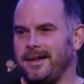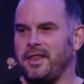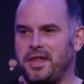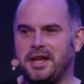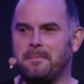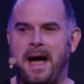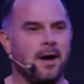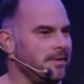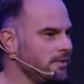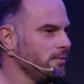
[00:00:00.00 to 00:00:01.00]
and think
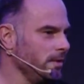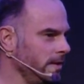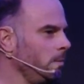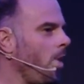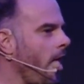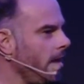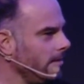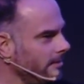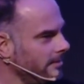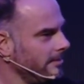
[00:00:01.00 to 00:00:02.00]
about this for a little
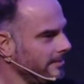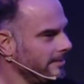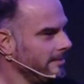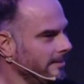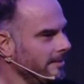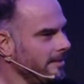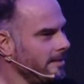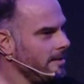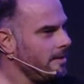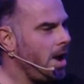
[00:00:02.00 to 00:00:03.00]
while.
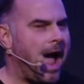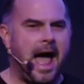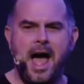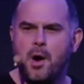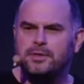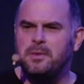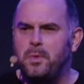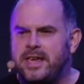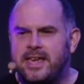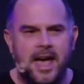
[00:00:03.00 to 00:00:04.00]
How
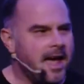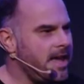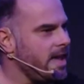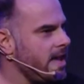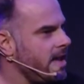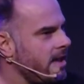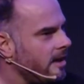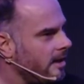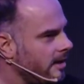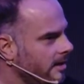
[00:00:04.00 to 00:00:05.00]
did we get
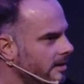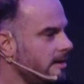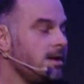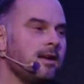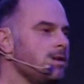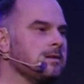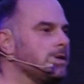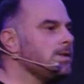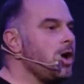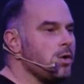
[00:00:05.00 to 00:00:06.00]
here?
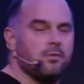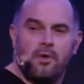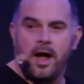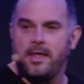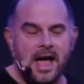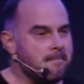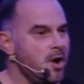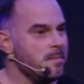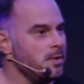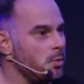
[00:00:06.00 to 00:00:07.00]
No, right at that
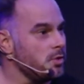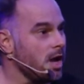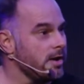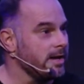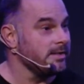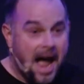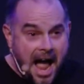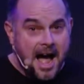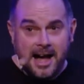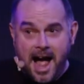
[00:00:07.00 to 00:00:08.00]
moment, all you're going is,
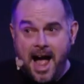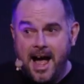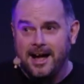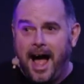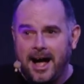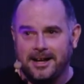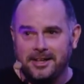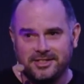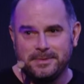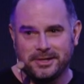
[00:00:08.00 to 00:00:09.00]

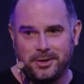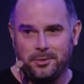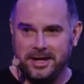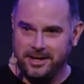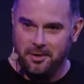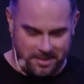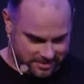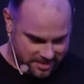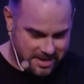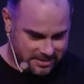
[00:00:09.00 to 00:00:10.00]
customers are calling. Oh my
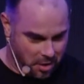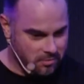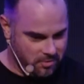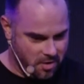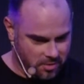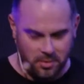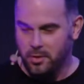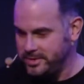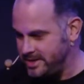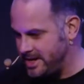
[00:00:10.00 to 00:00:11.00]
God, it's gone wrong.
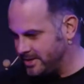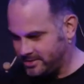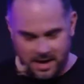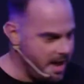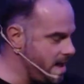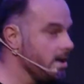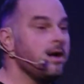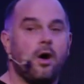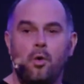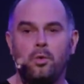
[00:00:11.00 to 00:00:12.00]
Who did this?
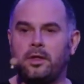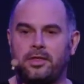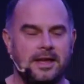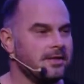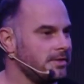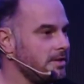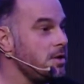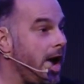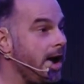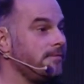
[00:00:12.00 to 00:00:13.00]
All the things that
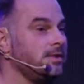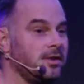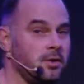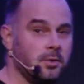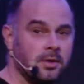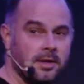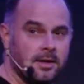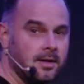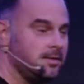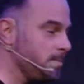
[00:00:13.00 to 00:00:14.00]
you have to do
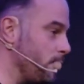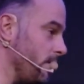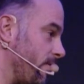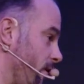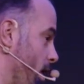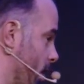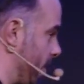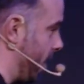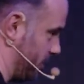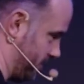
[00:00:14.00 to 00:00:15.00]
to put the
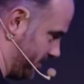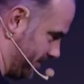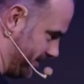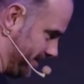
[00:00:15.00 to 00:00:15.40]
fire out.